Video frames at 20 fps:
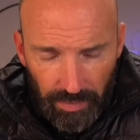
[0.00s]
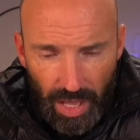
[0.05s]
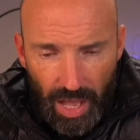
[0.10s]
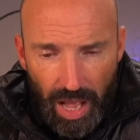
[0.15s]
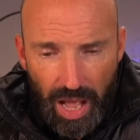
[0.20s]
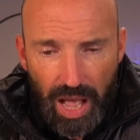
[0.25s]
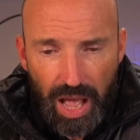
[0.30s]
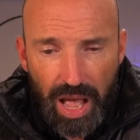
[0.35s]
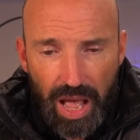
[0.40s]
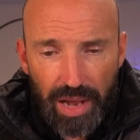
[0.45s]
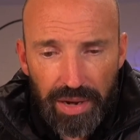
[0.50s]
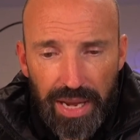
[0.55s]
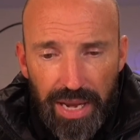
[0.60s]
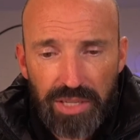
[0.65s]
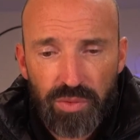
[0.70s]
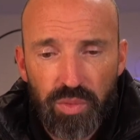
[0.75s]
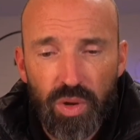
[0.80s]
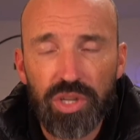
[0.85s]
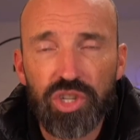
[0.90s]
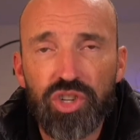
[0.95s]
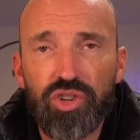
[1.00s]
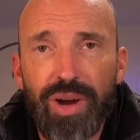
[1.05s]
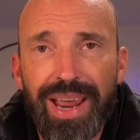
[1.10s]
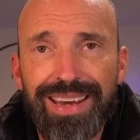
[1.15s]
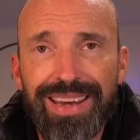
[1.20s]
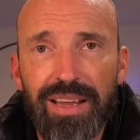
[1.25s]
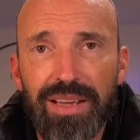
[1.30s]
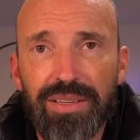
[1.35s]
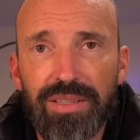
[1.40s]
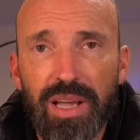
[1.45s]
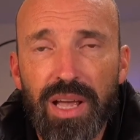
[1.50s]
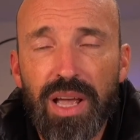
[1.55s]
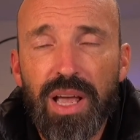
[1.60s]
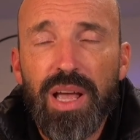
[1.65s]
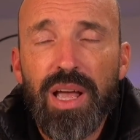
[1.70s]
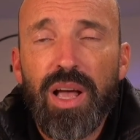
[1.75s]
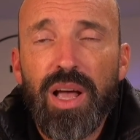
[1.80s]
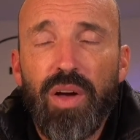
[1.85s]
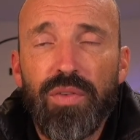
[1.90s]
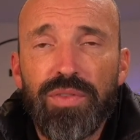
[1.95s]
Next one, trainers.
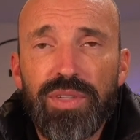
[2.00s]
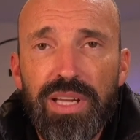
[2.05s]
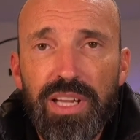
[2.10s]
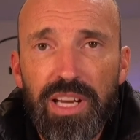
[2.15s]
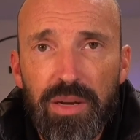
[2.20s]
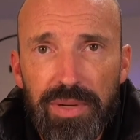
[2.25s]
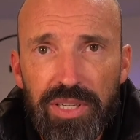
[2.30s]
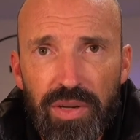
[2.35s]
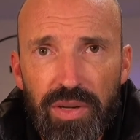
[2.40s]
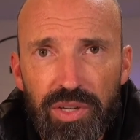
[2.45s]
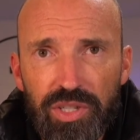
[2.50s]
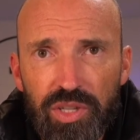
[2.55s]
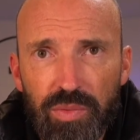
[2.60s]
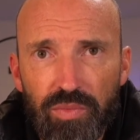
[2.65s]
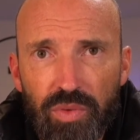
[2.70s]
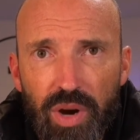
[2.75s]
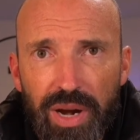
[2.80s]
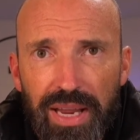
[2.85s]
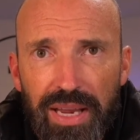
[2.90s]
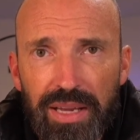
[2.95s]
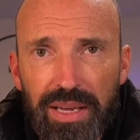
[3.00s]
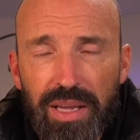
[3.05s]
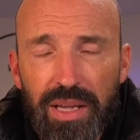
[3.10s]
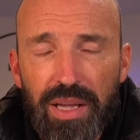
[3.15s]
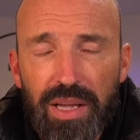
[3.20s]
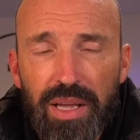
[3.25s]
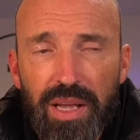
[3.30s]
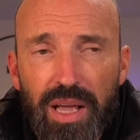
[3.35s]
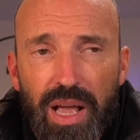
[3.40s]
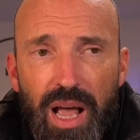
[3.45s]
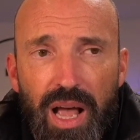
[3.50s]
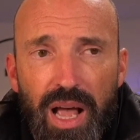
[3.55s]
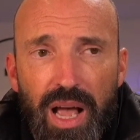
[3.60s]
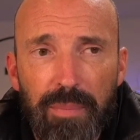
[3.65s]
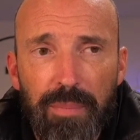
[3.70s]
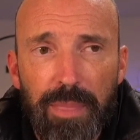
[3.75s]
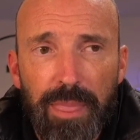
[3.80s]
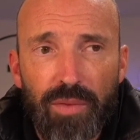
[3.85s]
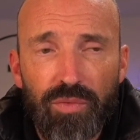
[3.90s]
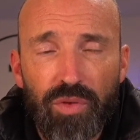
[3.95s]
Obviously, you're going to be doing some running.
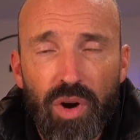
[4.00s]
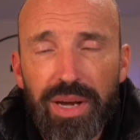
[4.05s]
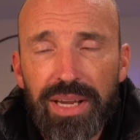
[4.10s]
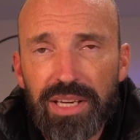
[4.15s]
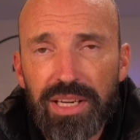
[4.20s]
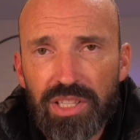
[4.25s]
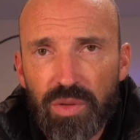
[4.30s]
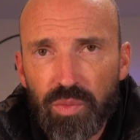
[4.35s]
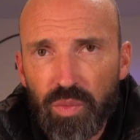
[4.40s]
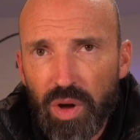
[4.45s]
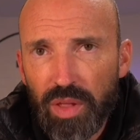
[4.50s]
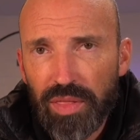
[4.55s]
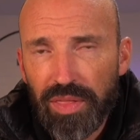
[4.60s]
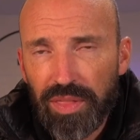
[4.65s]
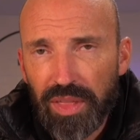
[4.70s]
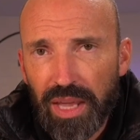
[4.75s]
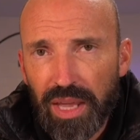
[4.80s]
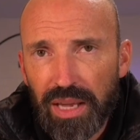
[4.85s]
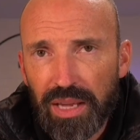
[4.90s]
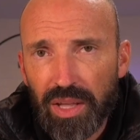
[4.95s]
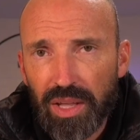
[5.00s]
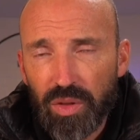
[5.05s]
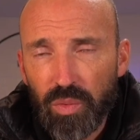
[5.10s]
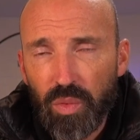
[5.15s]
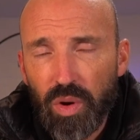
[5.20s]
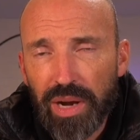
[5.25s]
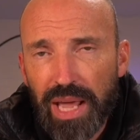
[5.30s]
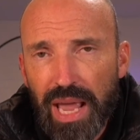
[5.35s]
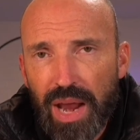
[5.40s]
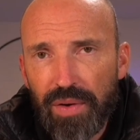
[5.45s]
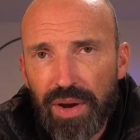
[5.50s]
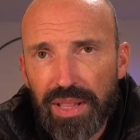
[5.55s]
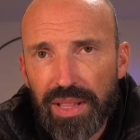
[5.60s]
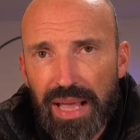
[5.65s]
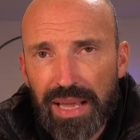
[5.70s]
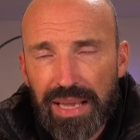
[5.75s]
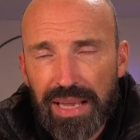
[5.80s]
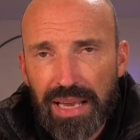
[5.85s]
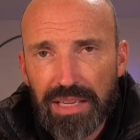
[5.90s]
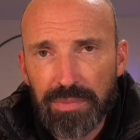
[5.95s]
Running is the one area
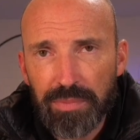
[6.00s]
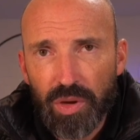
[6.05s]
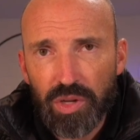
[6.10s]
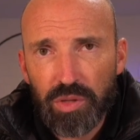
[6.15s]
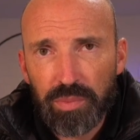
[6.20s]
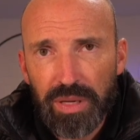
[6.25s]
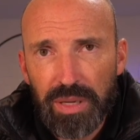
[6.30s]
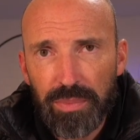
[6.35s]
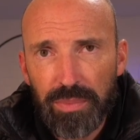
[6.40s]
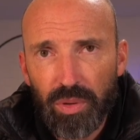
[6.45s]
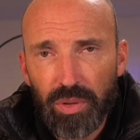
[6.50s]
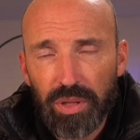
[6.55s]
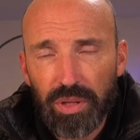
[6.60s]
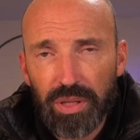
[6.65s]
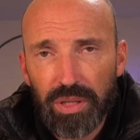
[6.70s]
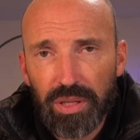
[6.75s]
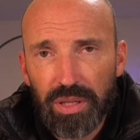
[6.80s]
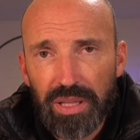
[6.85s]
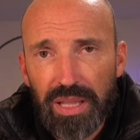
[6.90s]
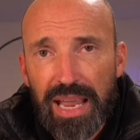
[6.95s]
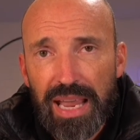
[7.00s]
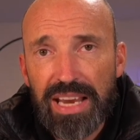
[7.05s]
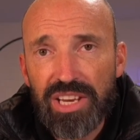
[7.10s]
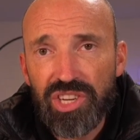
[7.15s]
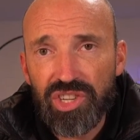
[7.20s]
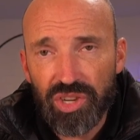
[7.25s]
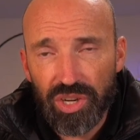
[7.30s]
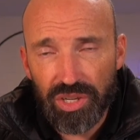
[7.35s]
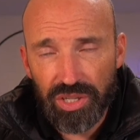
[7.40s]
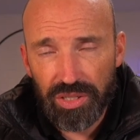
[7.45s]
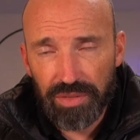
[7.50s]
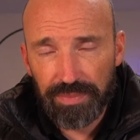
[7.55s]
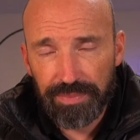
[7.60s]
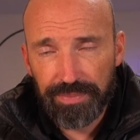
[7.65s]
that gets most people injured.